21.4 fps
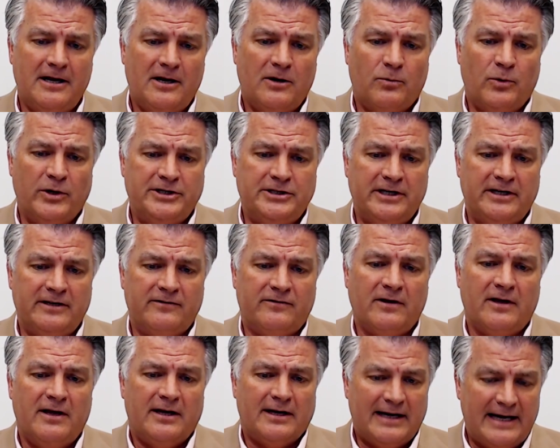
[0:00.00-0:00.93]
which is
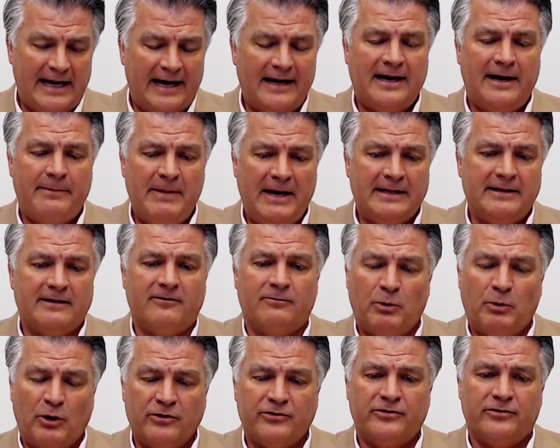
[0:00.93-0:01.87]
can i make this
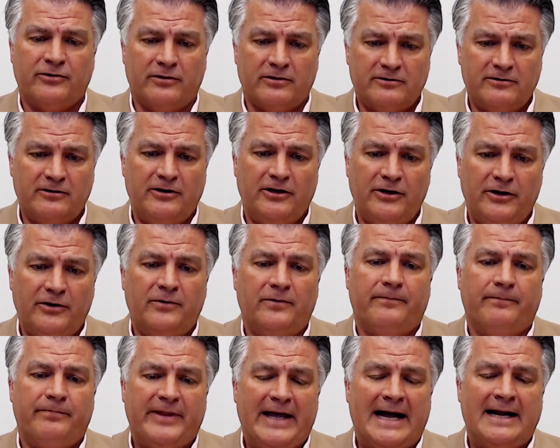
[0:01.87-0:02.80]
personal to you
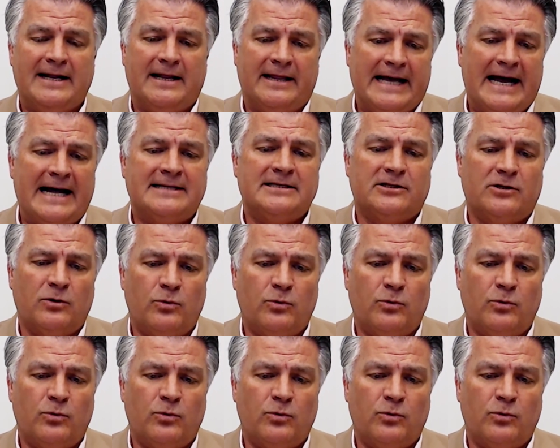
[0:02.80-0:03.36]
that that's the